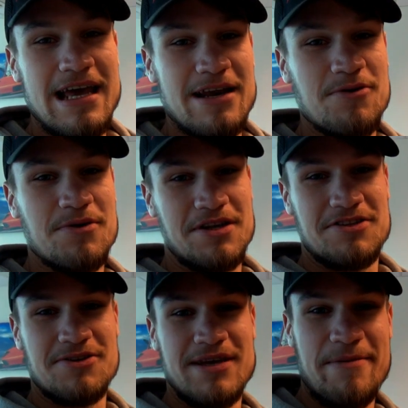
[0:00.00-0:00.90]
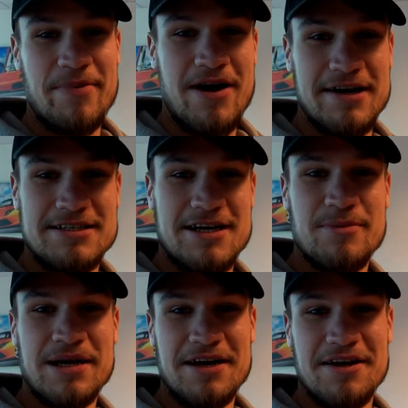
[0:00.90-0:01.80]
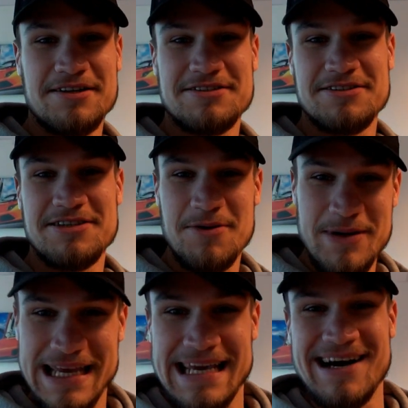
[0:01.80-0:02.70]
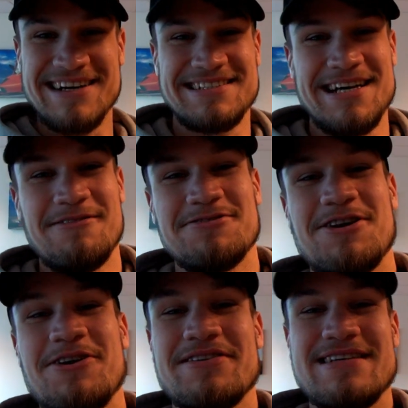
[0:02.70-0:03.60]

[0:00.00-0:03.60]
in order to get behind Jeremy Clarkson so that we could get ourselves on